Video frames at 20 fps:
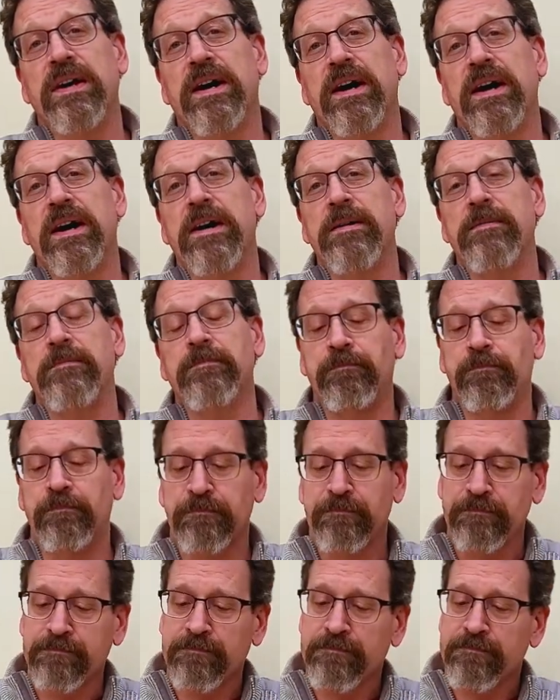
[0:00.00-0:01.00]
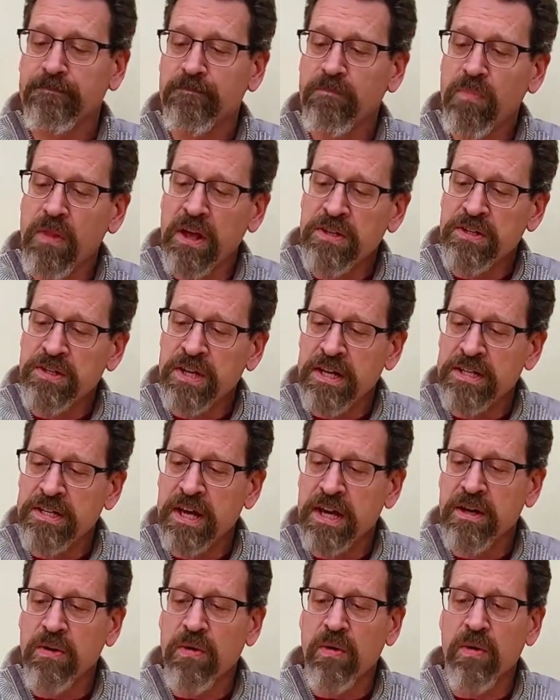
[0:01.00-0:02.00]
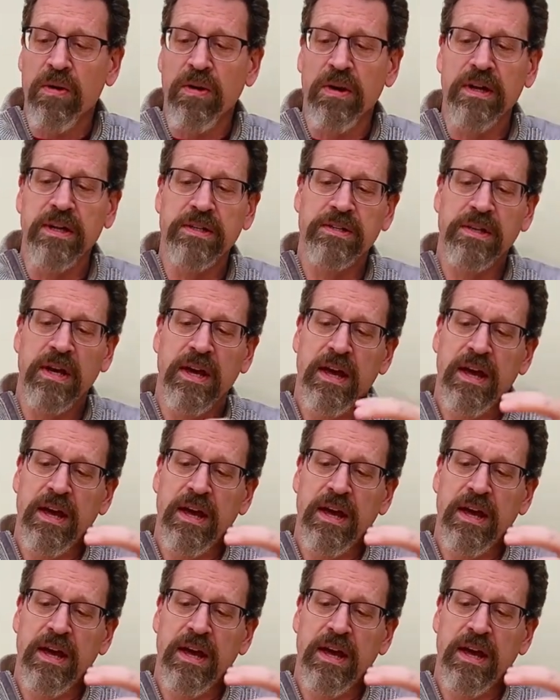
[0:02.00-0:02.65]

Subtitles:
JJ Corey's